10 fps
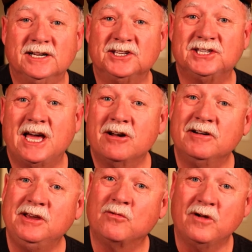on the
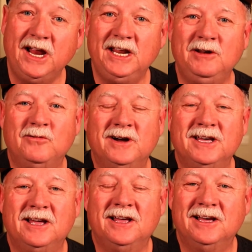Saturday raining we-
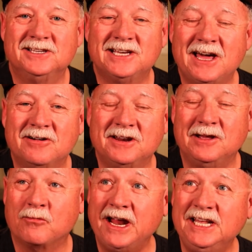uh, Saturday
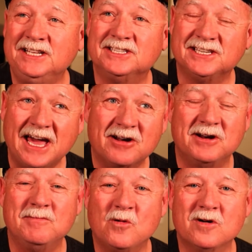raining
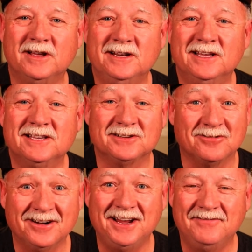Saturday morning. It's
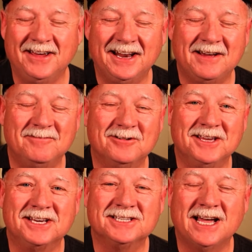great, man. I'm
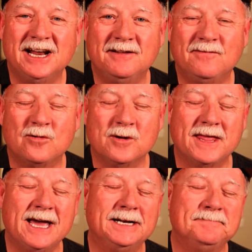really excited for
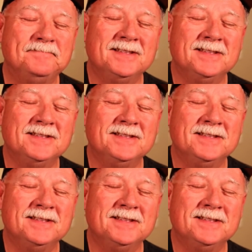that.